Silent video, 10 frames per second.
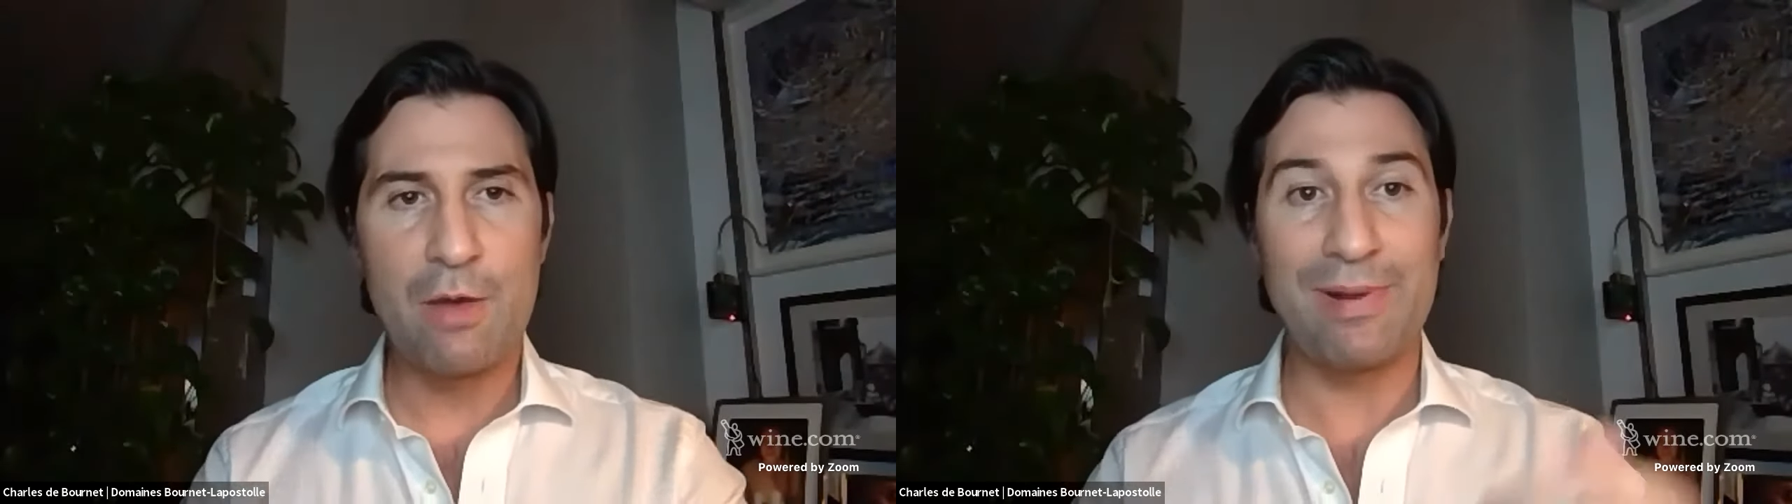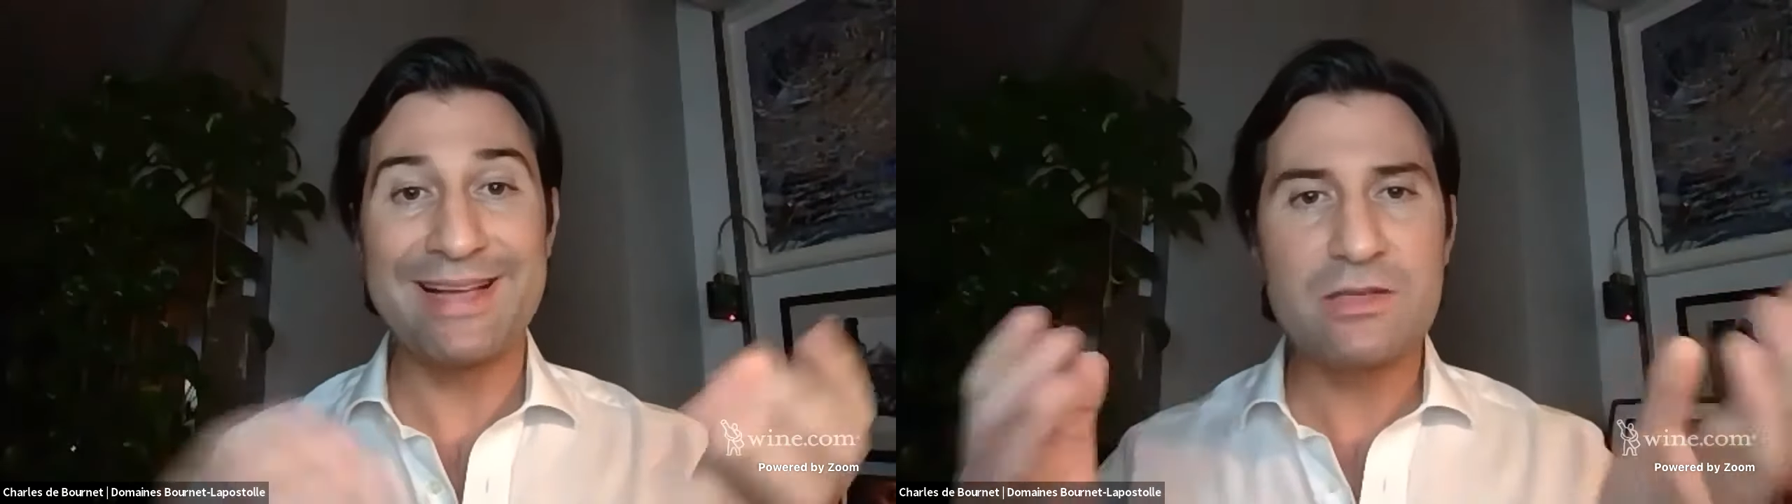
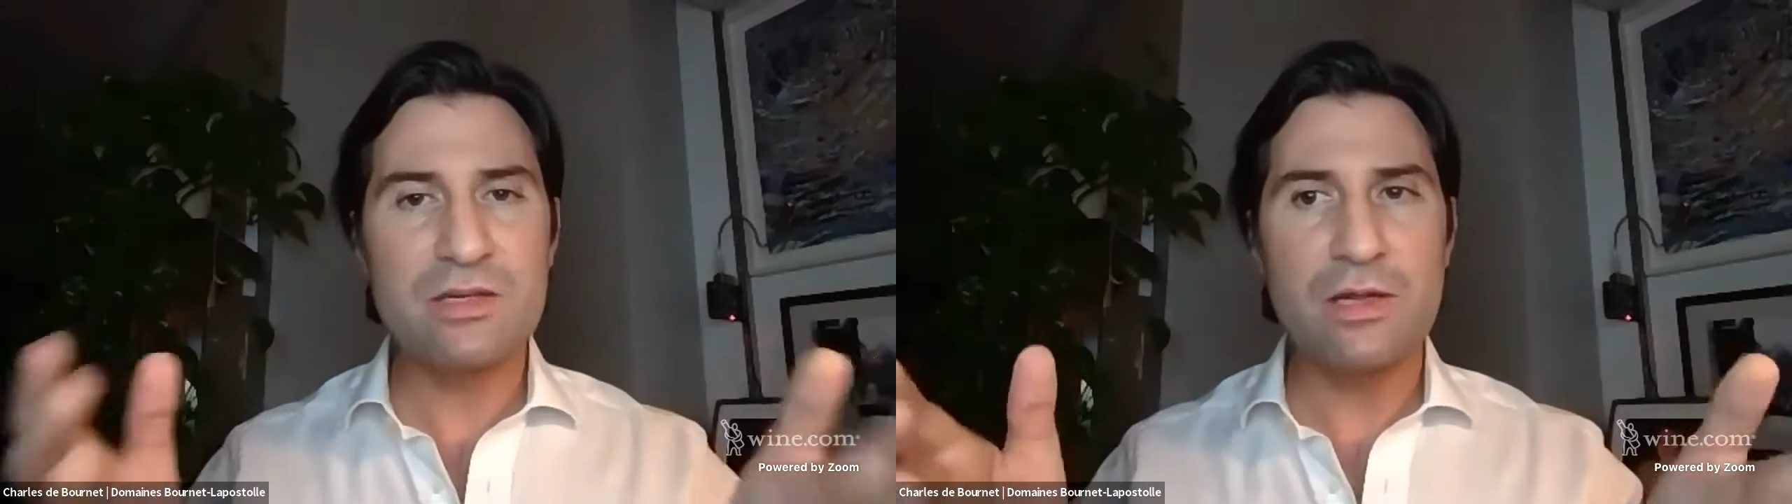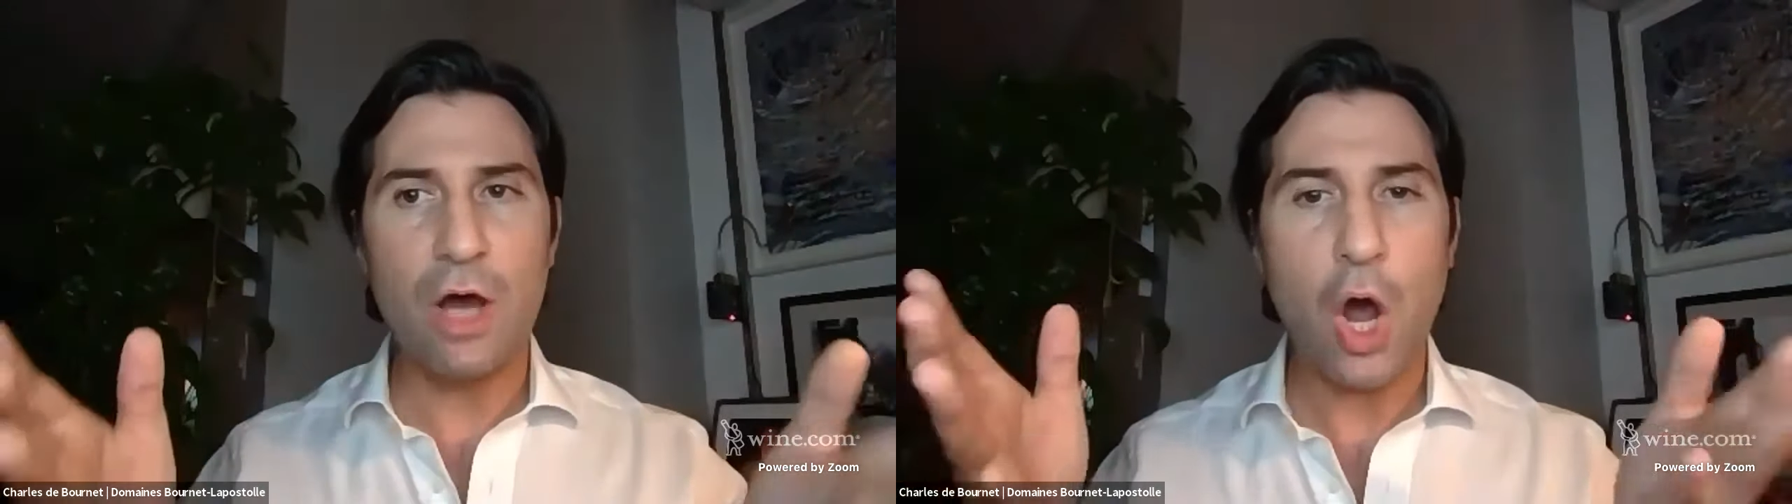
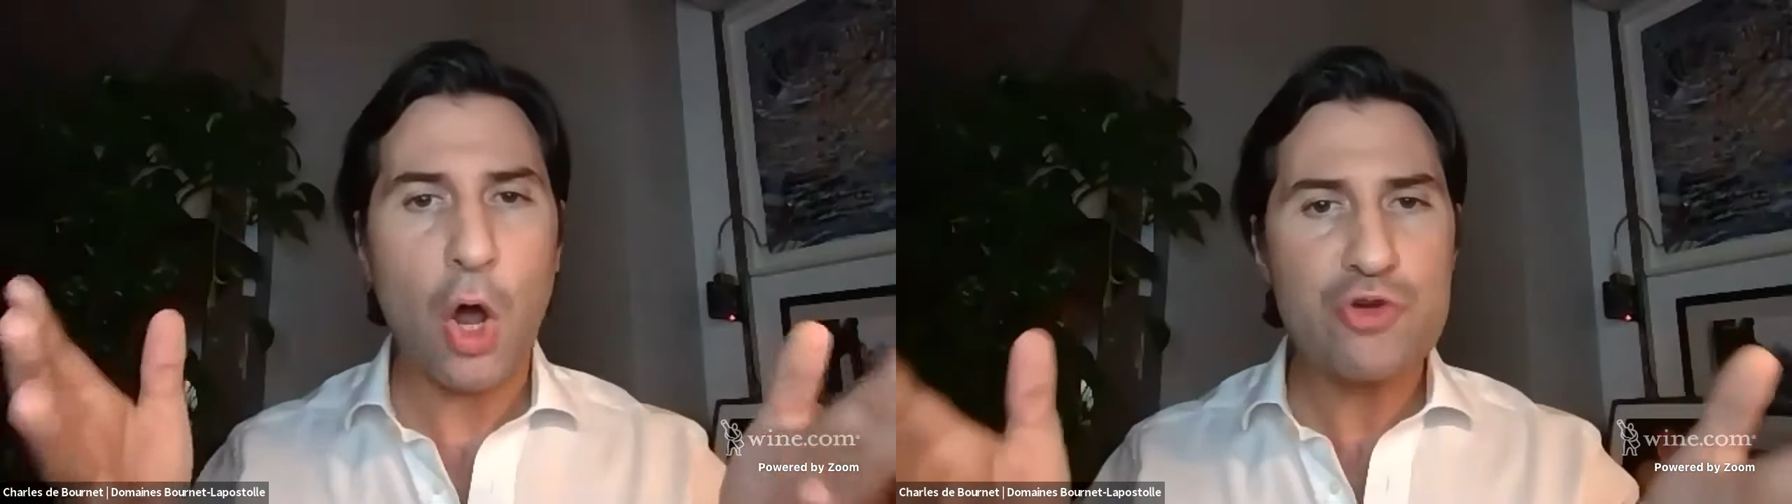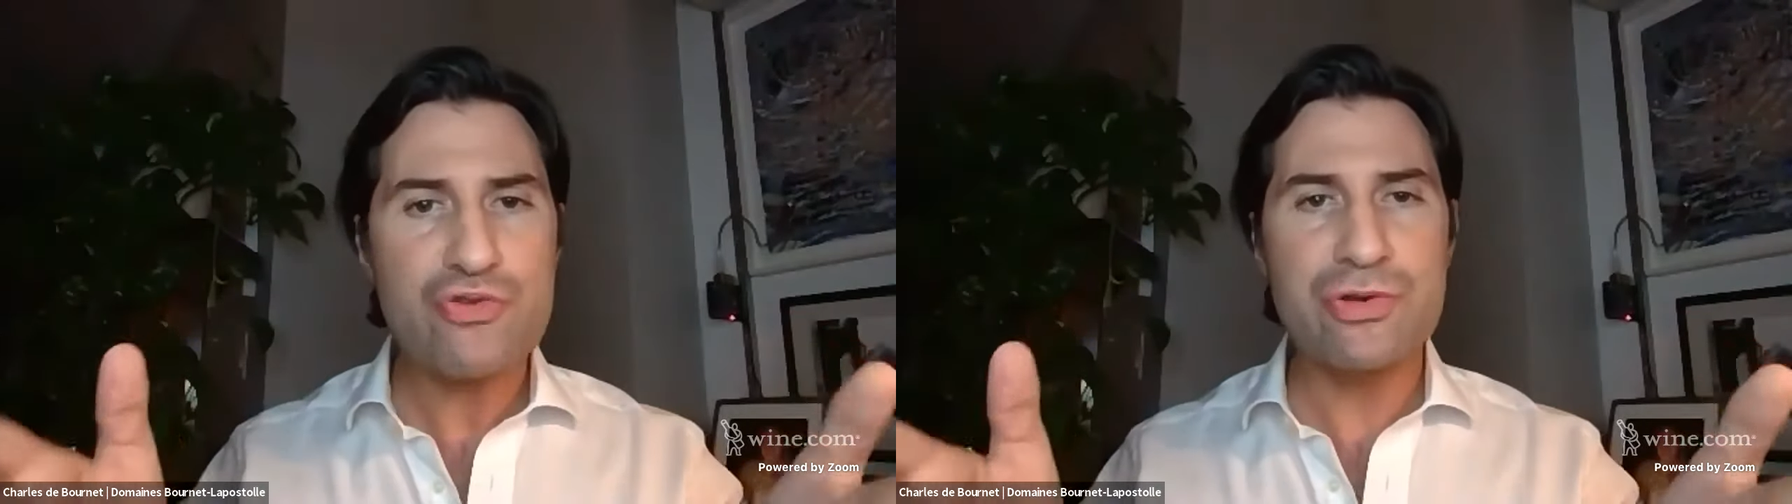planted
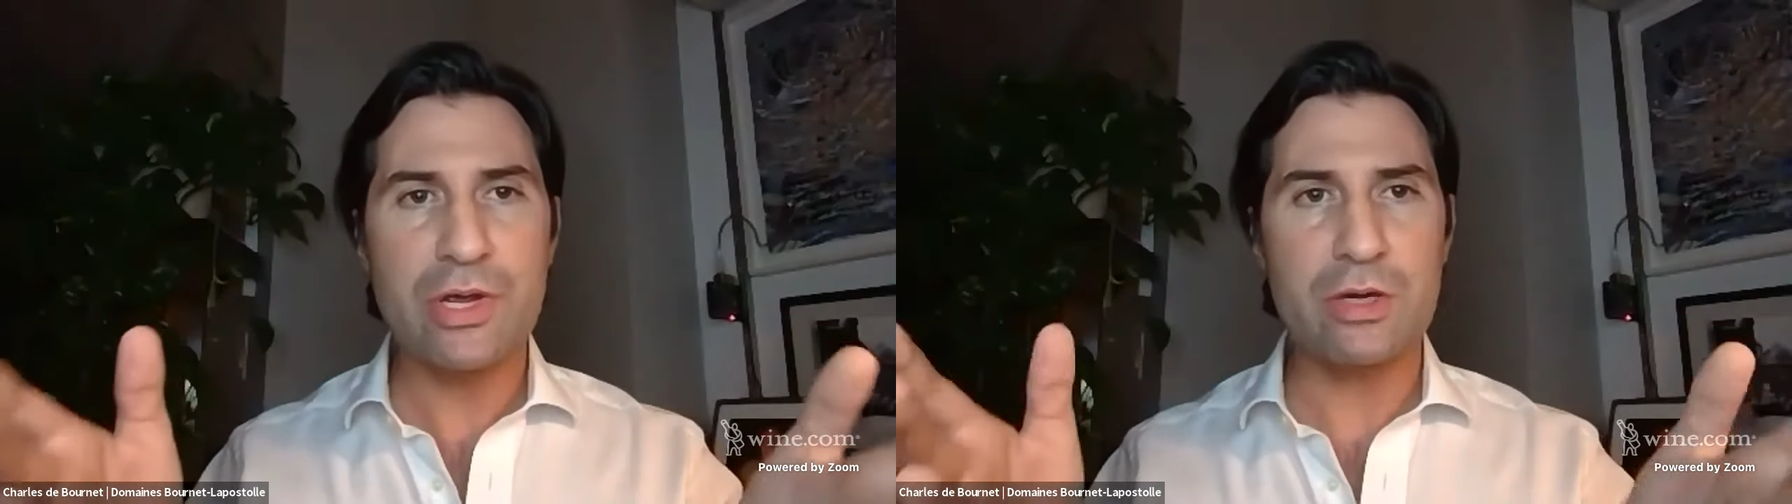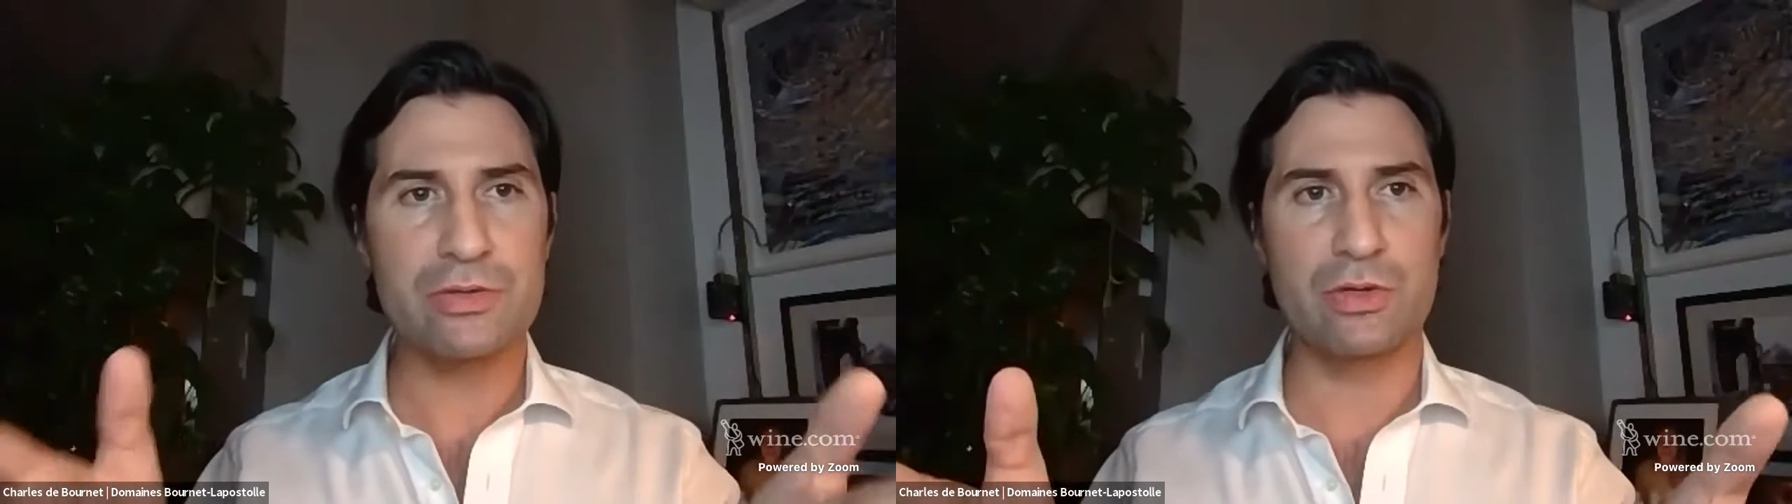100
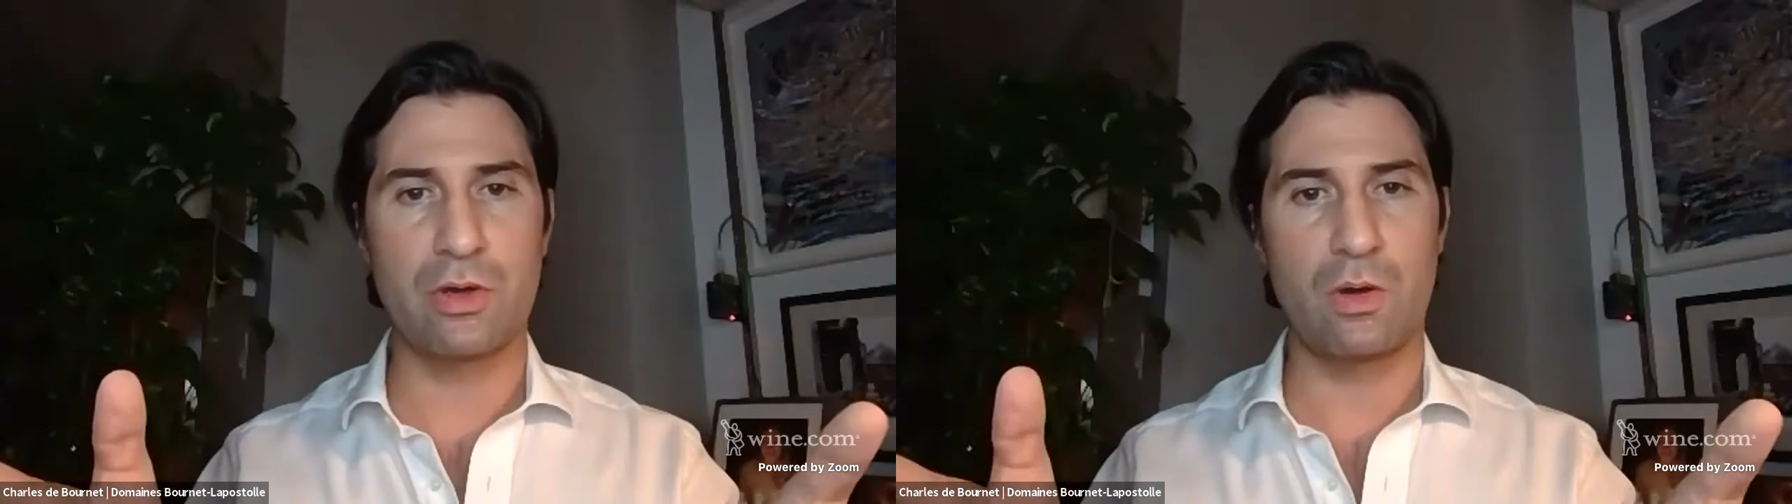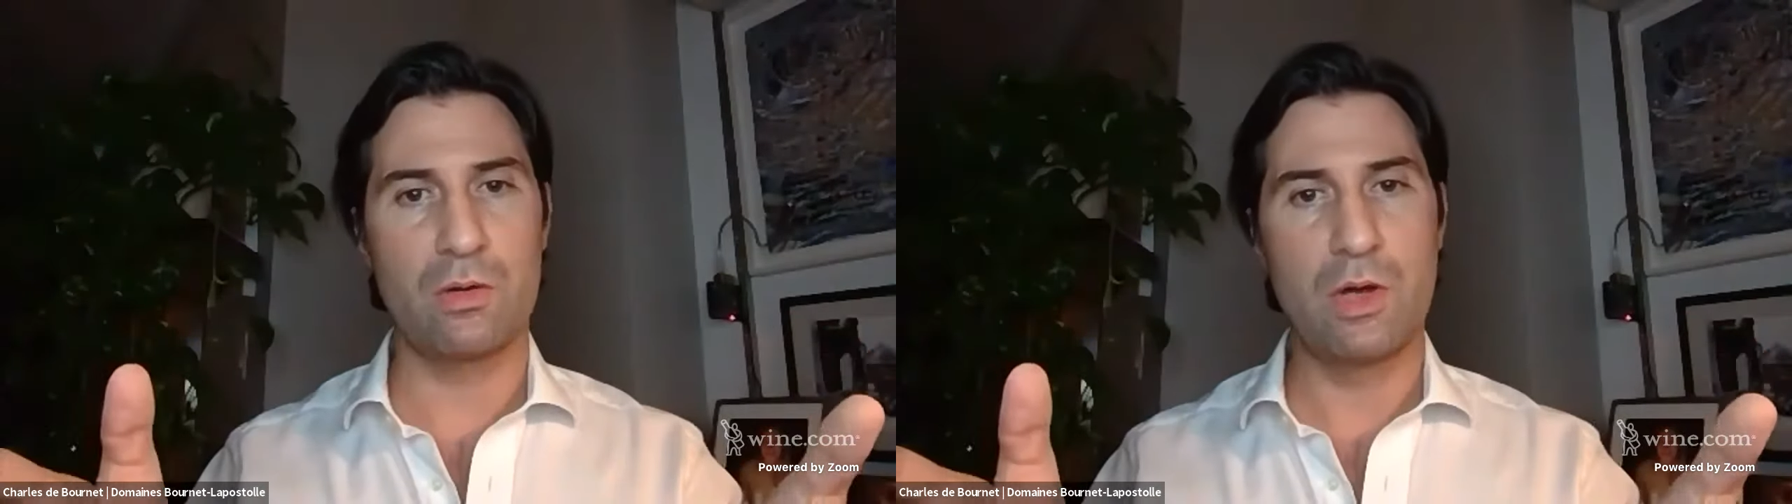years
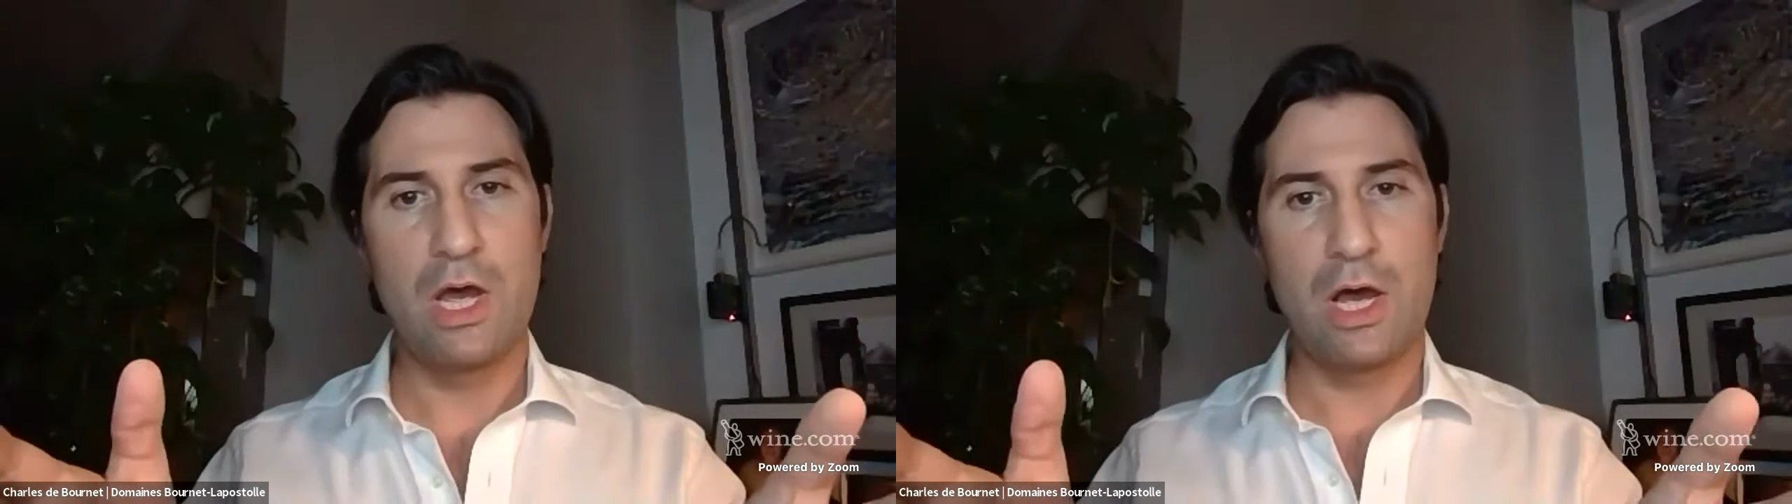ago.